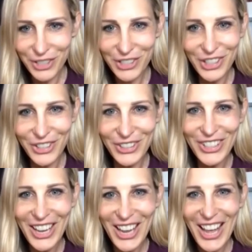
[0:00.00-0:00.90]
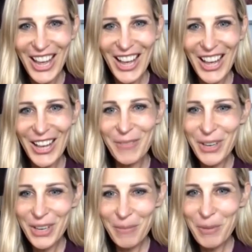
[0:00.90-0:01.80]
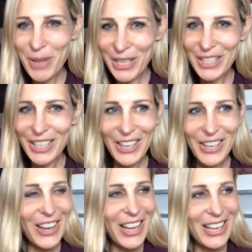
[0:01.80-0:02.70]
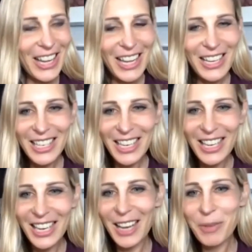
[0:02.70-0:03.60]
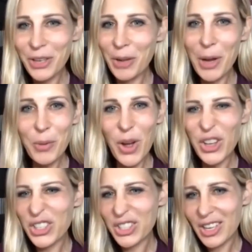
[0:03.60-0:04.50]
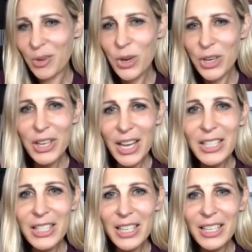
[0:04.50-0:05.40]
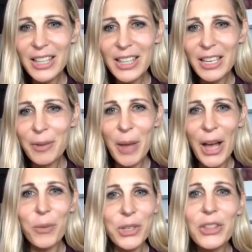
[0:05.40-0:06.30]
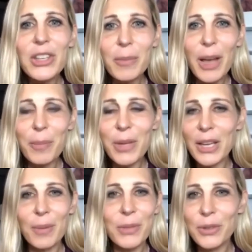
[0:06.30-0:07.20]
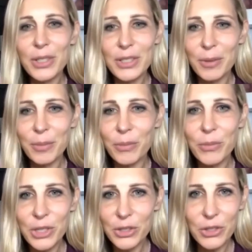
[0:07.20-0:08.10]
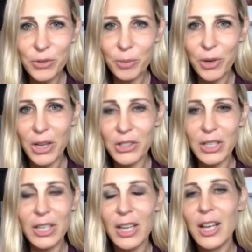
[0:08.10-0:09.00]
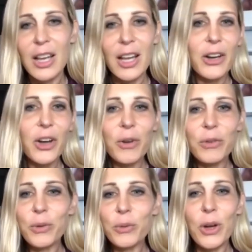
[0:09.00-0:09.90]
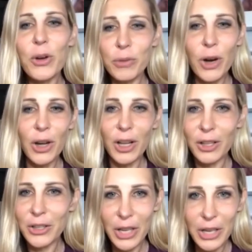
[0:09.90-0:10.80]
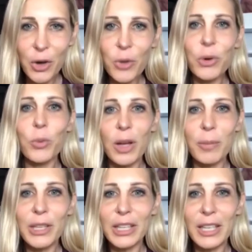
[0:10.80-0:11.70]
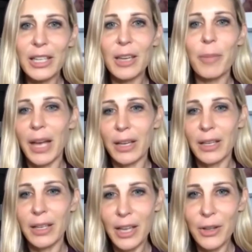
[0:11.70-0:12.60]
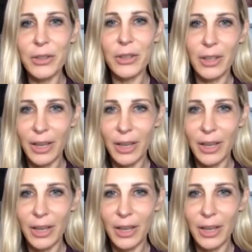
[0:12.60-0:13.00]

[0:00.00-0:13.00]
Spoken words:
TV shows a couple months ago, and I put it on my wall. Just, what do you guys think about when you think about me? I'm doing some research for a project, and overall, overwhelmingly, it came back health